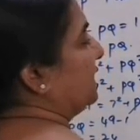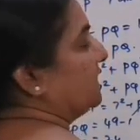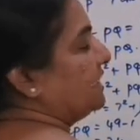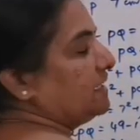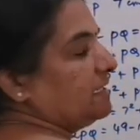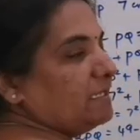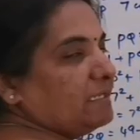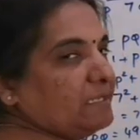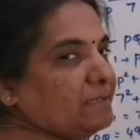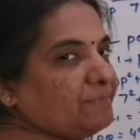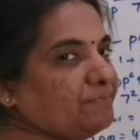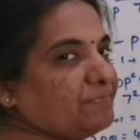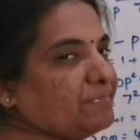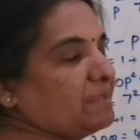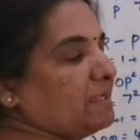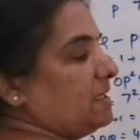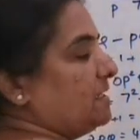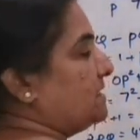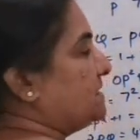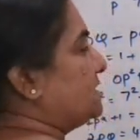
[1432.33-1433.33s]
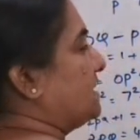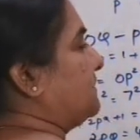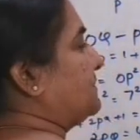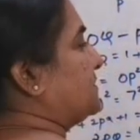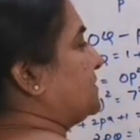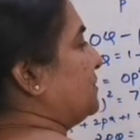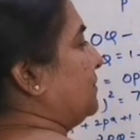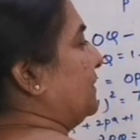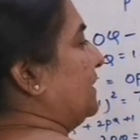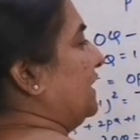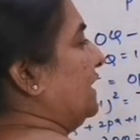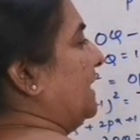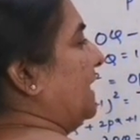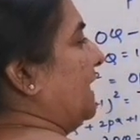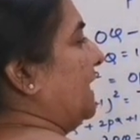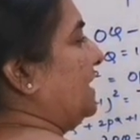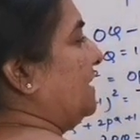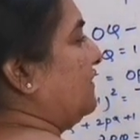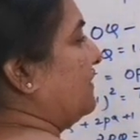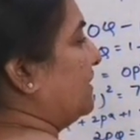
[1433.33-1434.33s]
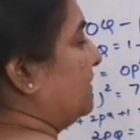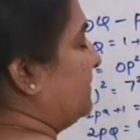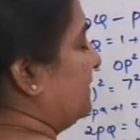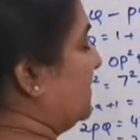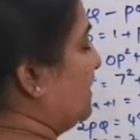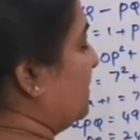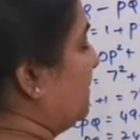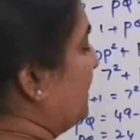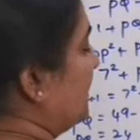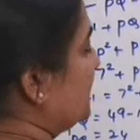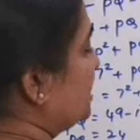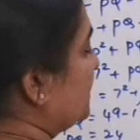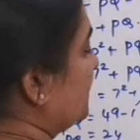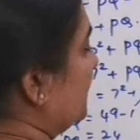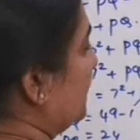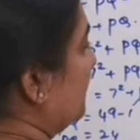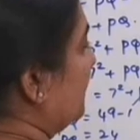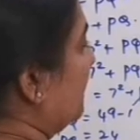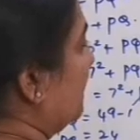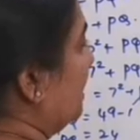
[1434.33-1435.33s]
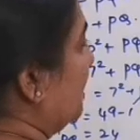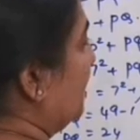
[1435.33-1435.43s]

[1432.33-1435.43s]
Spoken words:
degree. Substitute in any one of the equation.